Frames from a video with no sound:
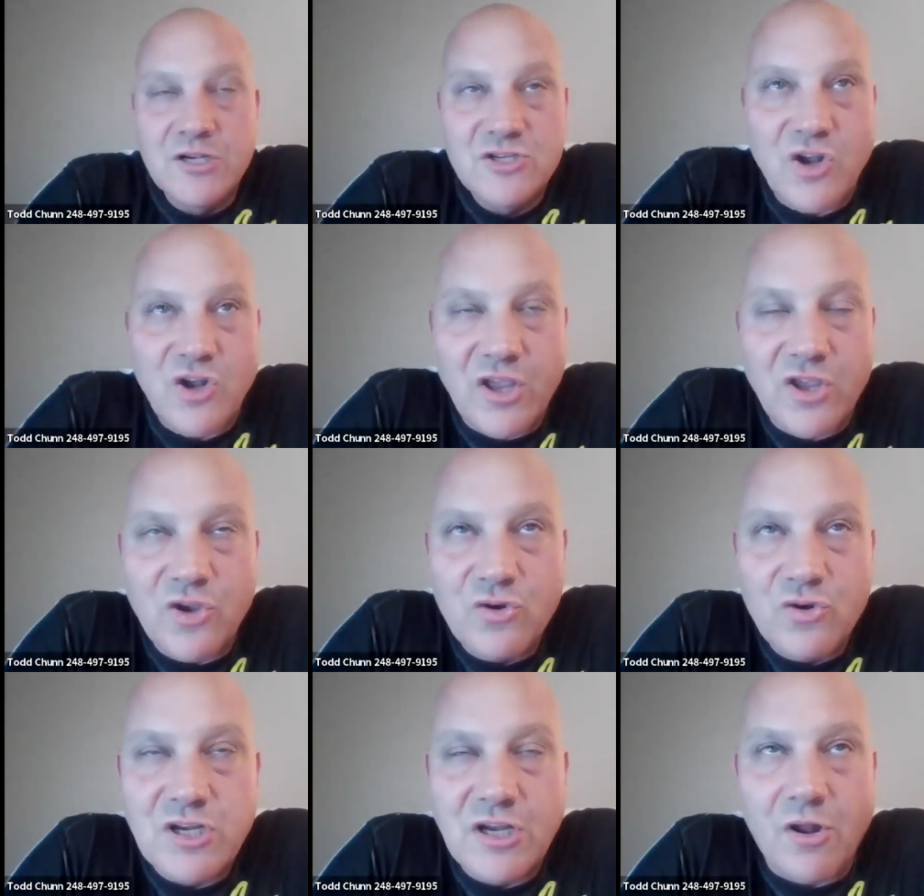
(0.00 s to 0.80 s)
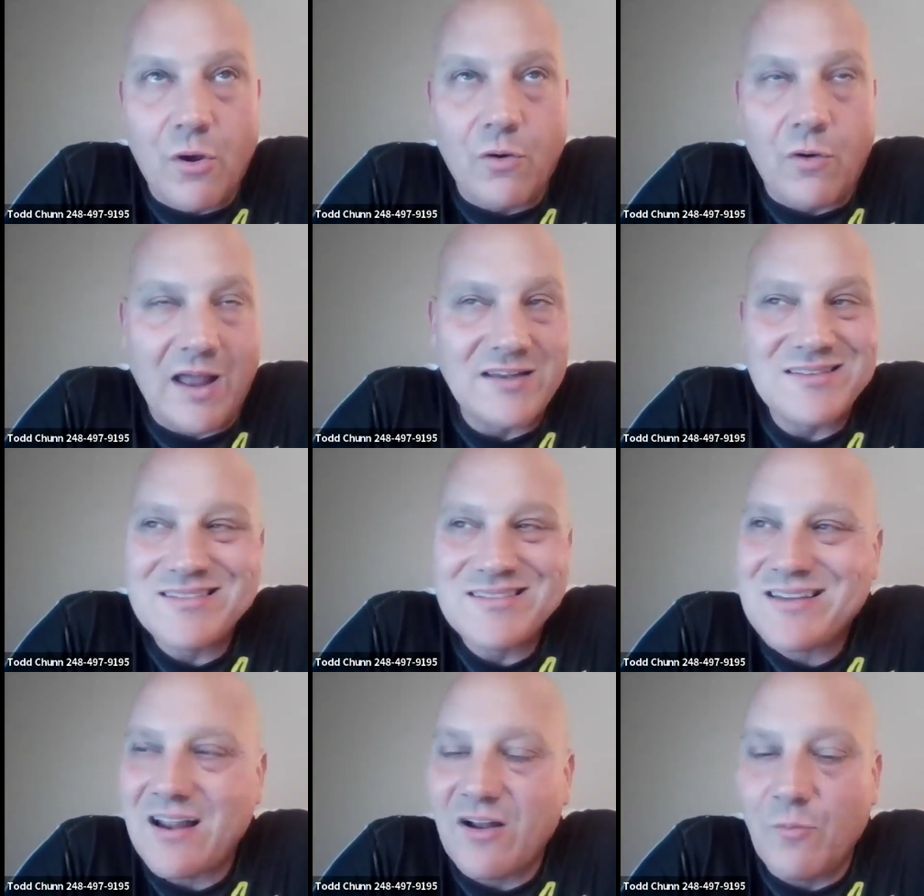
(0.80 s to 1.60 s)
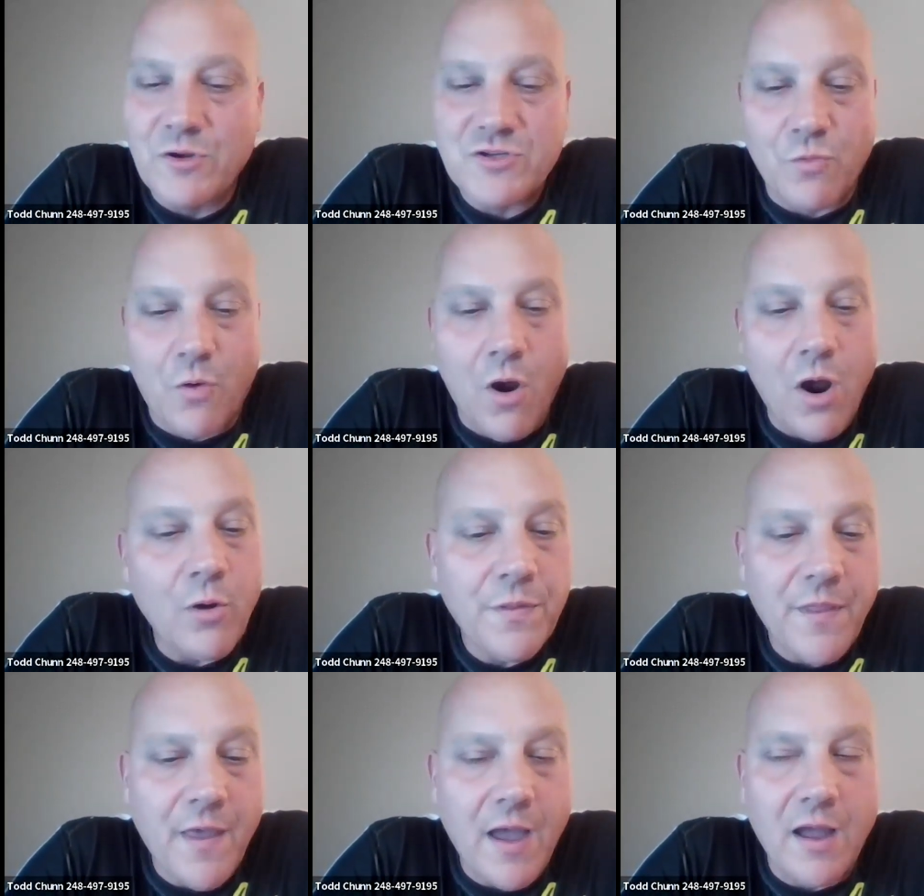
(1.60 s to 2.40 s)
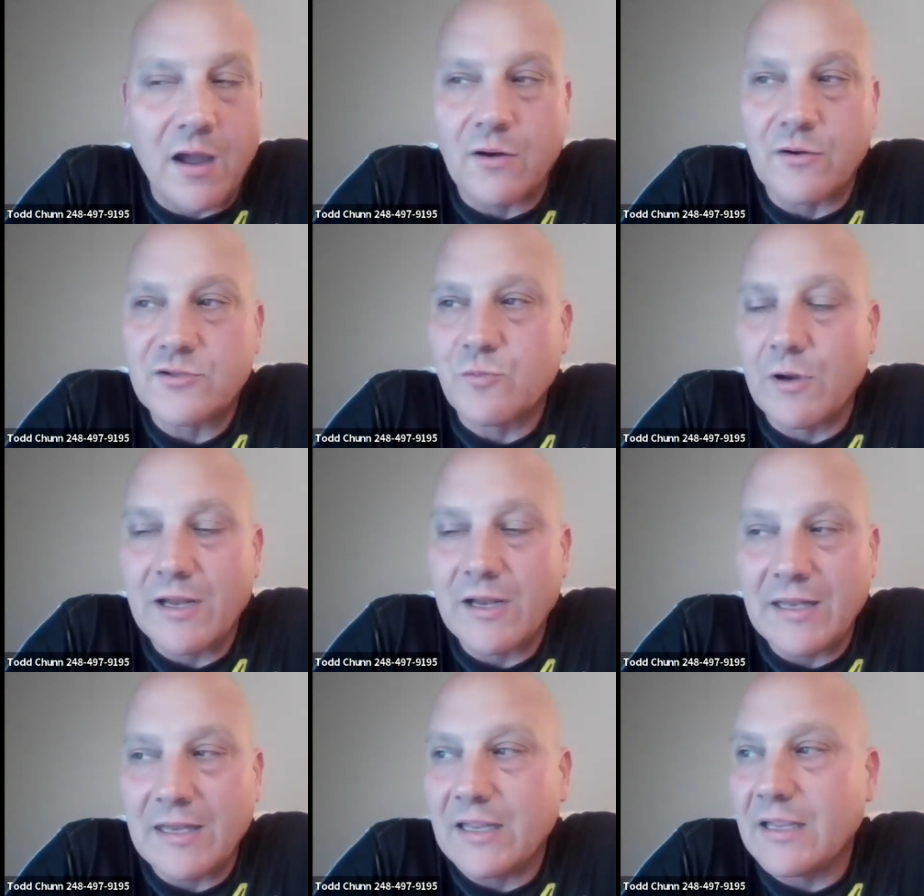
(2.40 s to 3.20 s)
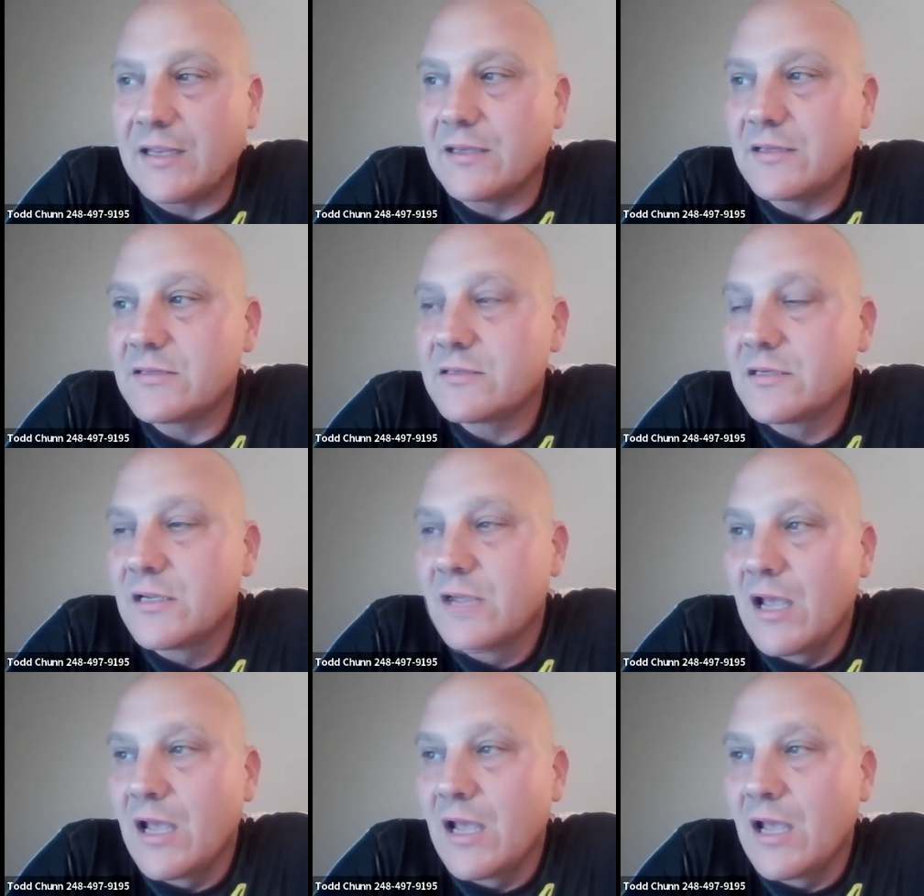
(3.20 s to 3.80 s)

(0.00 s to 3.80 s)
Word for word: So I usually don't, I just tell them what's wrong with the house, what it needs.